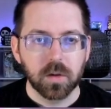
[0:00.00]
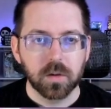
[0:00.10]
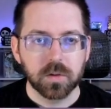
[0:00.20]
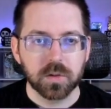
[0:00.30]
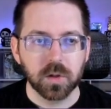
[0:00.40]

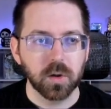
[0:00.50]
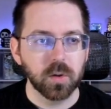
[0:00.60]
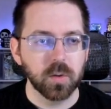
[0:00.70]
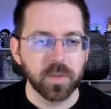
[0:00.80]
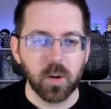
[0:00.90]

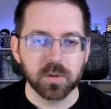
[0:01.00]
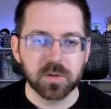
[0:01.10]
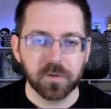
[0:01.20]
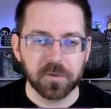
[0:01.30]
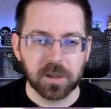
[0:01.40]
So that was
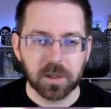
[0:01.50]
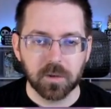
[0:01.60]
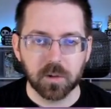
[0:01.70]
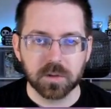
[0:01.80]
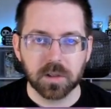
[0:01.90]
15 of
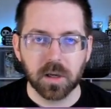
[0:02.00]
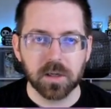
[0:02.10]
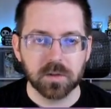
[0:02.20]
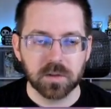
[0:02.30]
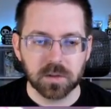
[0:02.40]
those
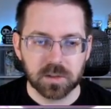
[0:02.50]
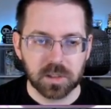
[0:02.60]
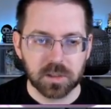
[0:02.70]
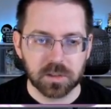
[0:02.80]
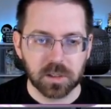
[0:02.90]
guys,
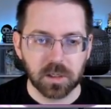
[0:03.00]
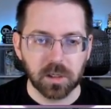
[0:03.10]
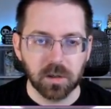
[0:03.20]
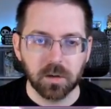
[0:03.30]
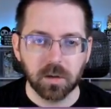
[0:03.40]

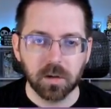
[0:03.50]
16,